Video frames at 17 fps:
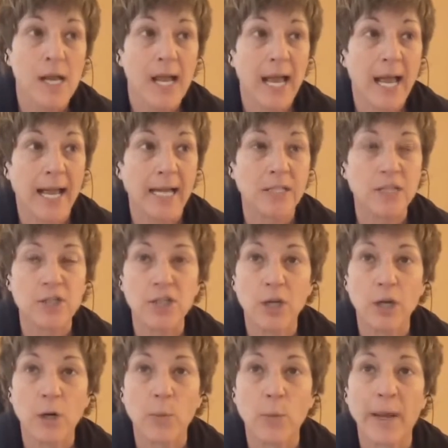And
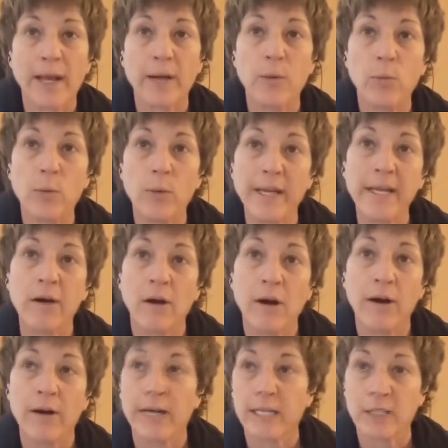so when we
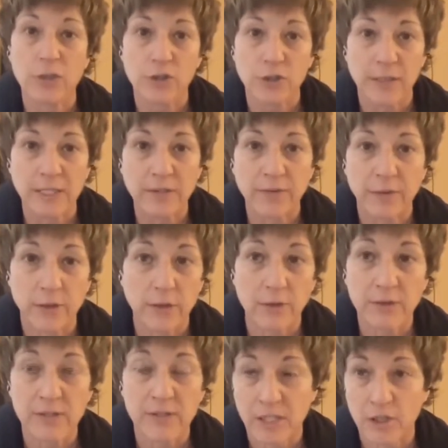are in
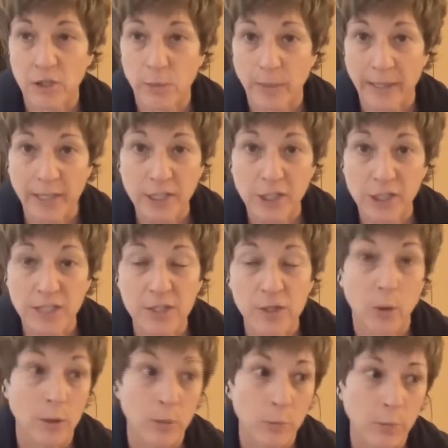stressful situations
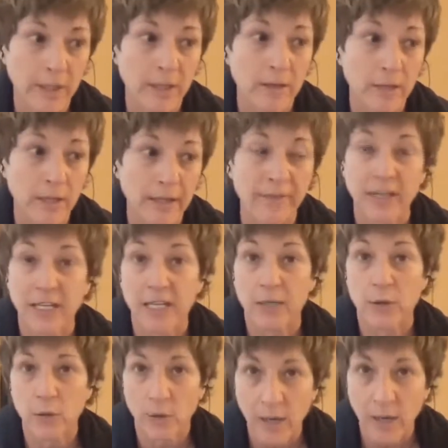or we are living
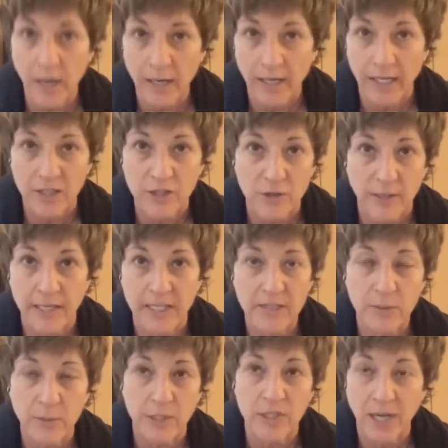in chronic stress,
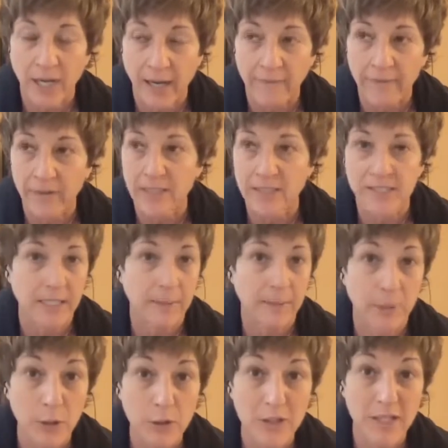which obviously
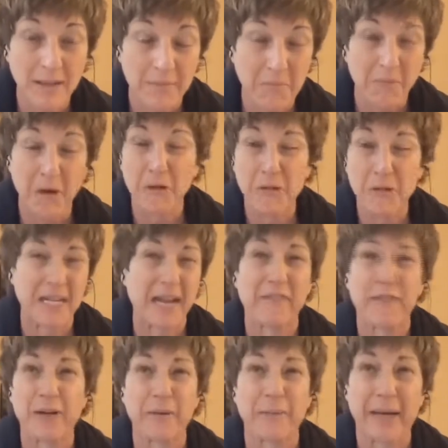most
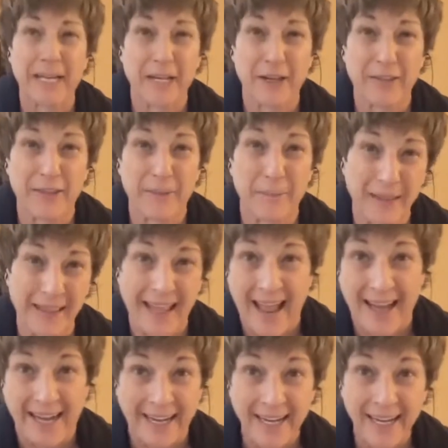everybody on the
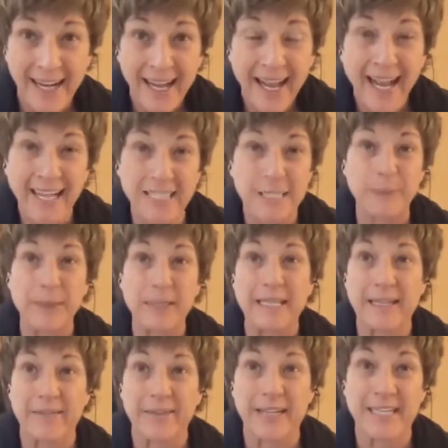planet has been
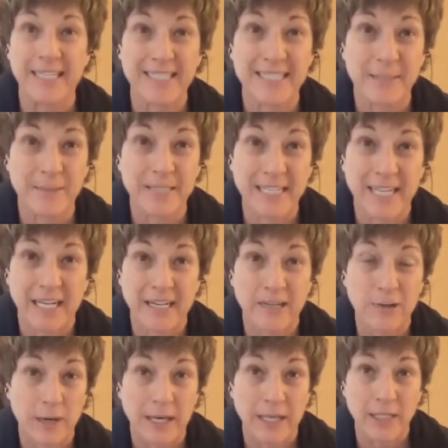living in some state of
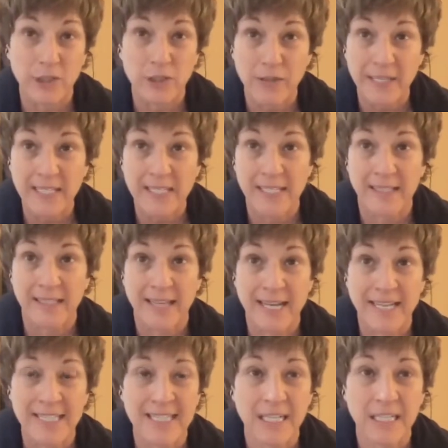chronic stress in the
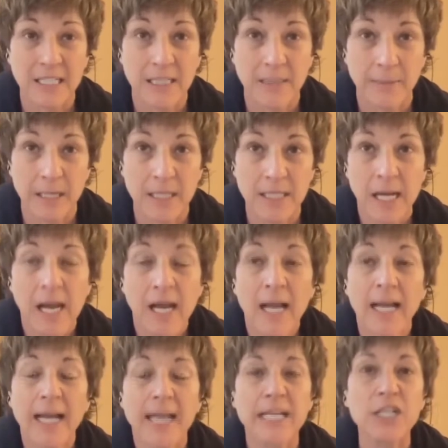last 18 months,
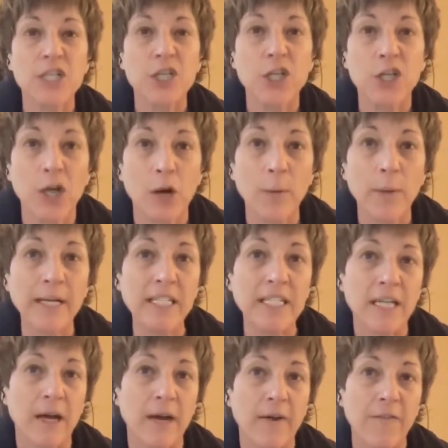it's going
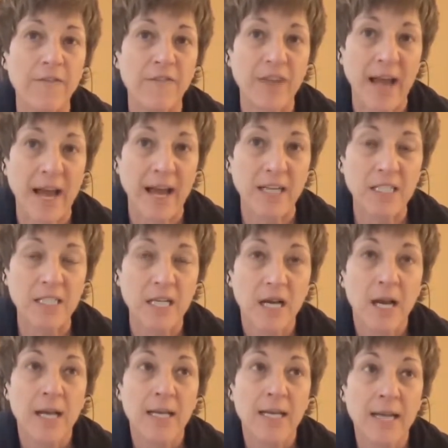to affect
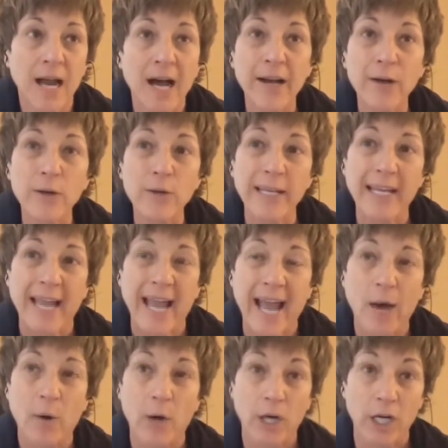not only
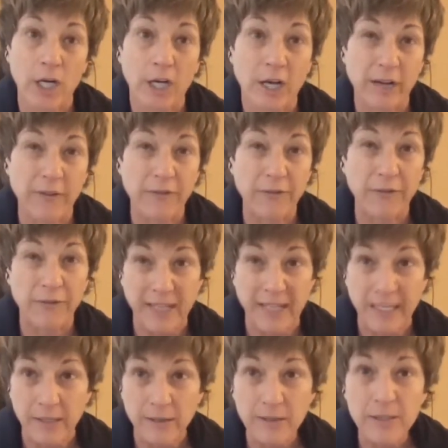how our gut
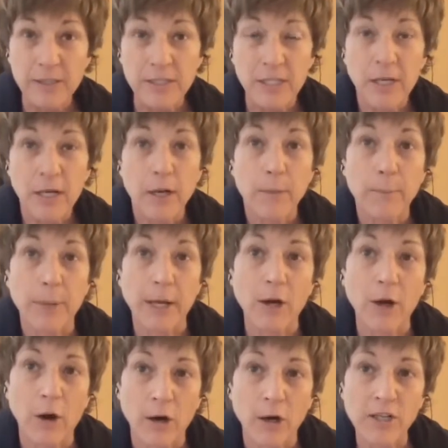feels,
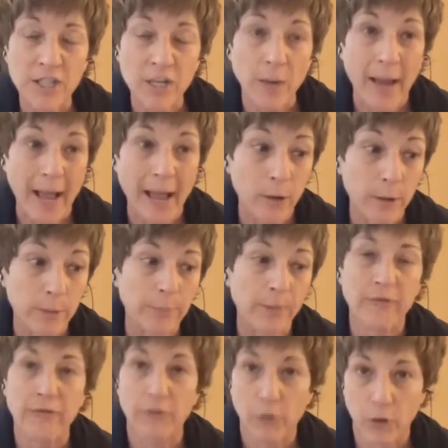but also how it
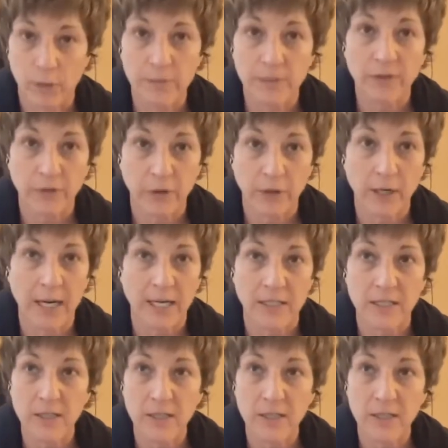performs for us.